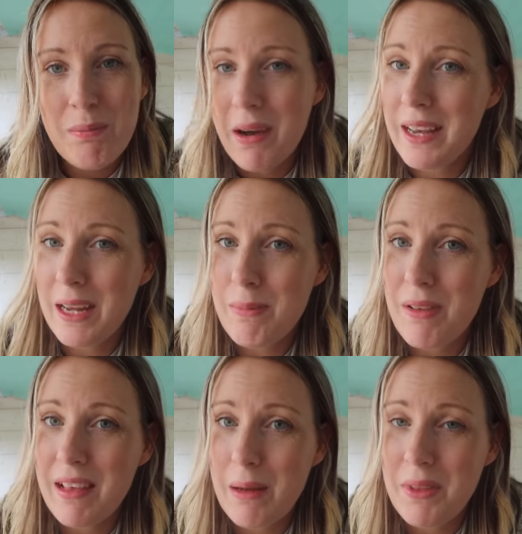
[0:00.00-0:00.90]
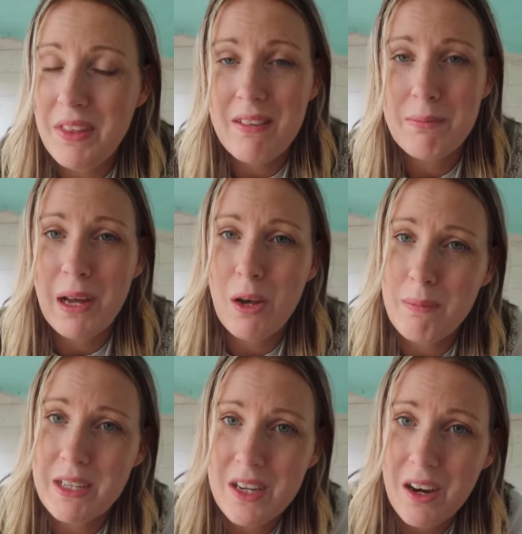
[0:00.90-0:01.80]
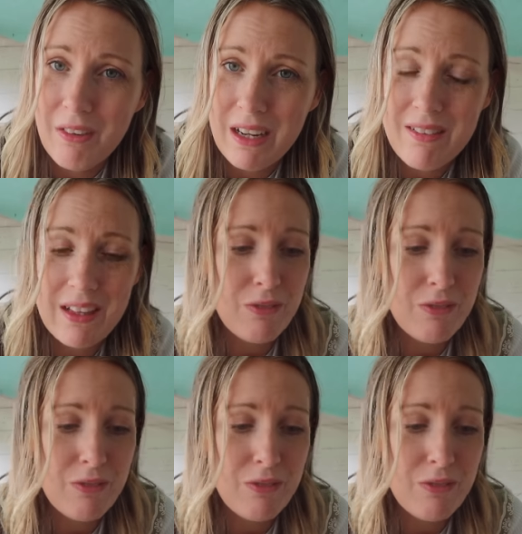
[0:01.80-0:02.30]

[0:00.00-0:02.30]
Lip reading: My name is Emma, these are my allotment diaries.